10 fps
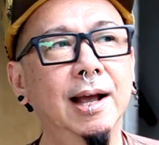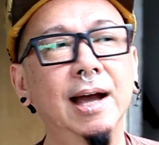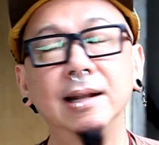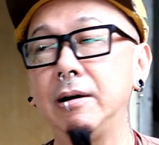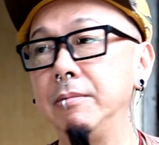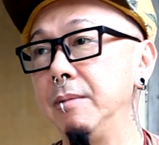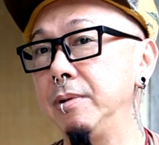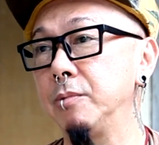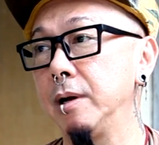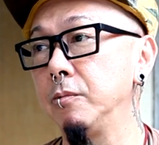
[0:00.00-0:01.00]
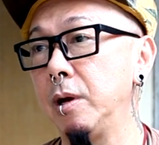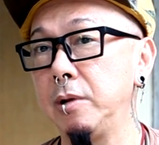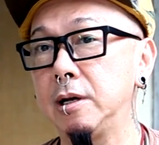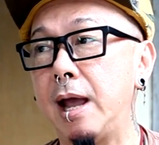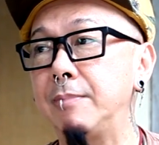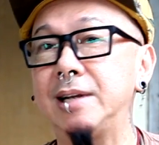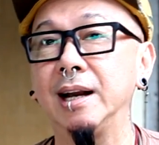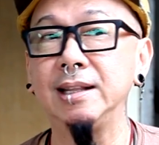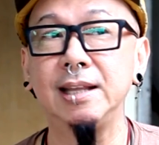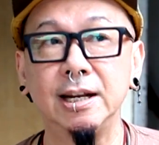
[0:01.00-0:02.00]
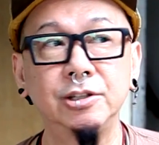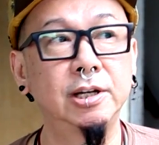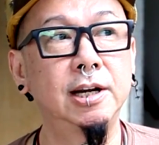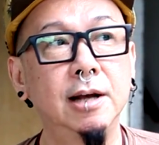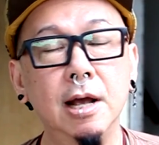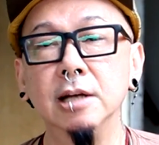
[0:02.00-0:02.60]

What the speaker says: And I remember when we kept telling the engineer,